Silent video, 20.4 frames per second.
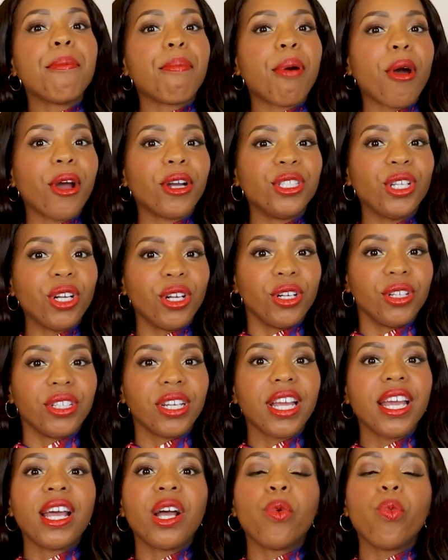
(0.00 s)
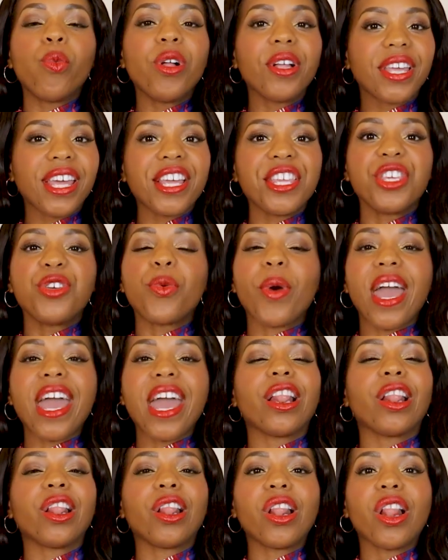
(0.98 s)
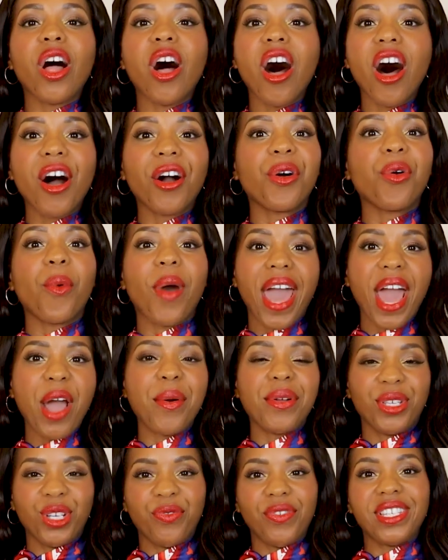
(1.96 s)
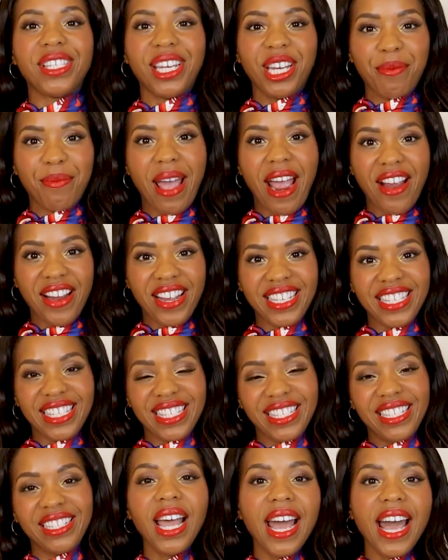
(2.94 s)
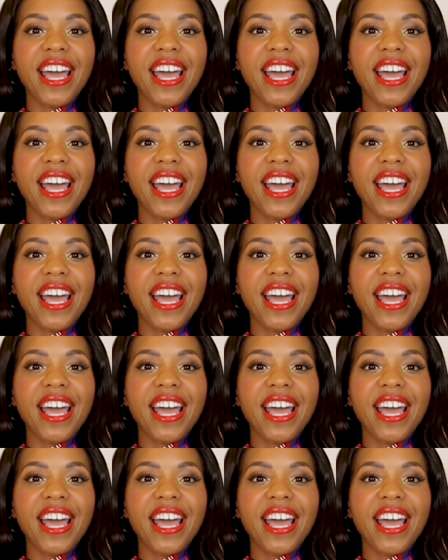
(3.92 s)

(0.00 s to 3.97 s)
pardon will get you long way when you're visiting Paris.